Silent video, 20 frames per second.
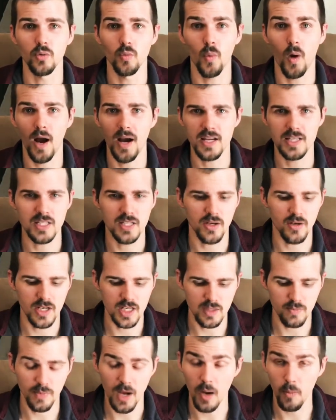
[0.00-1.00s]
Y series.
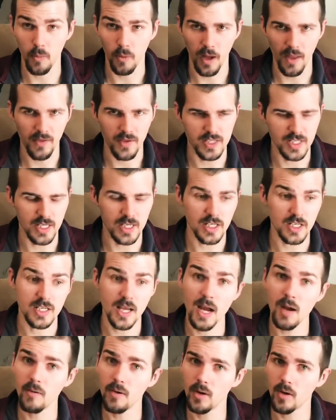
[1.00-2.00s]
But we'll have to see just
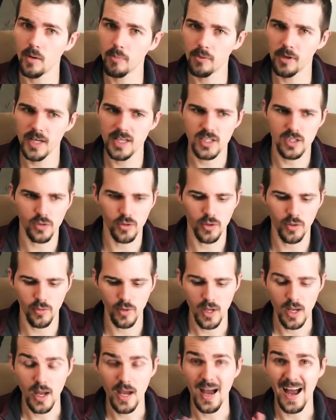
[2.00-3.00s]
how it all plays through
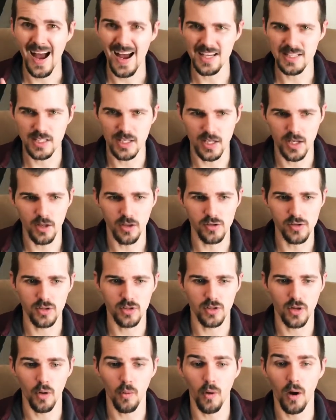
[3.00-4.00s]
as the years
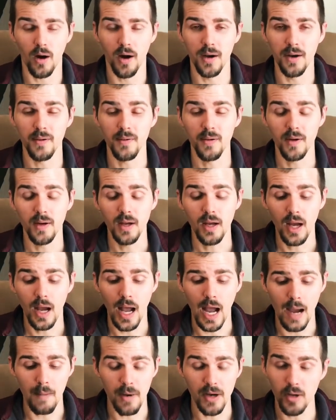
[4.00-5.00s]
go on.
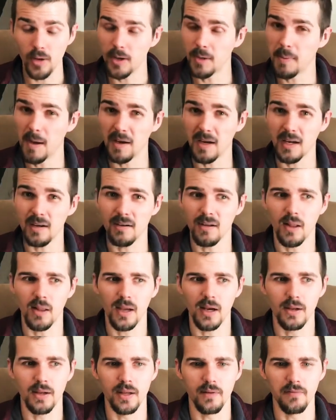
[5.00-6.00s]
I know I'm not getting a lot
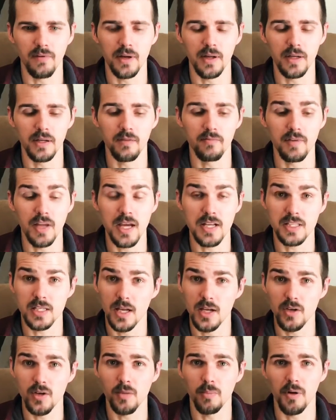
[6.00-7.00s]
of definitive dates, and I
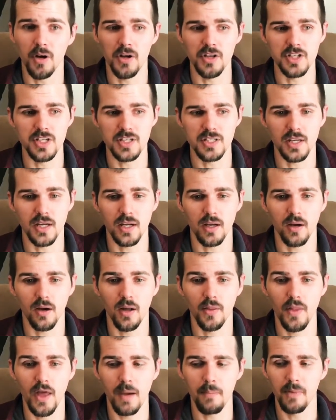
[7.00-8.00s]
do apologize on
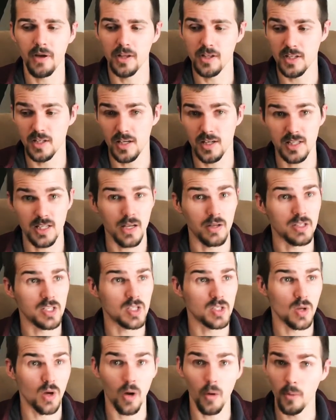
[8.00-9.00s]
that, but just like I said, it's
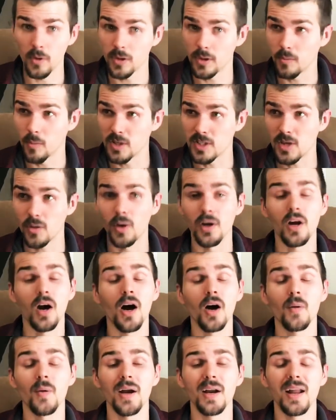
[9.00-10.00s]
all with what's going on
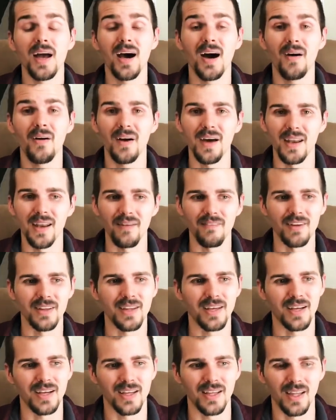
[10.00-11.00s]
right now and
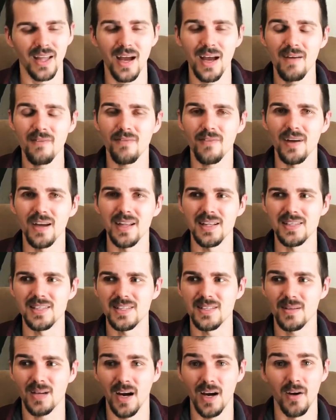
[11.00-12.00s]
everything in life. It's
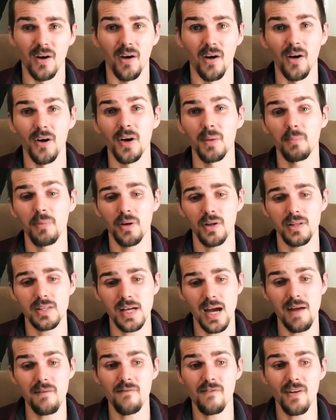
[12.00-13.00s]
kind of hard to put
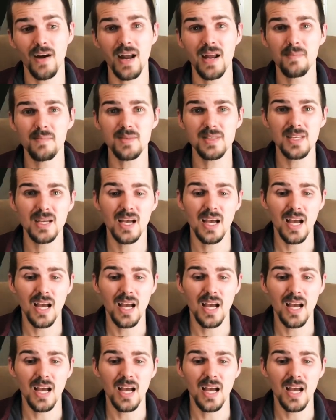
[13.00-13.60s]
time frames.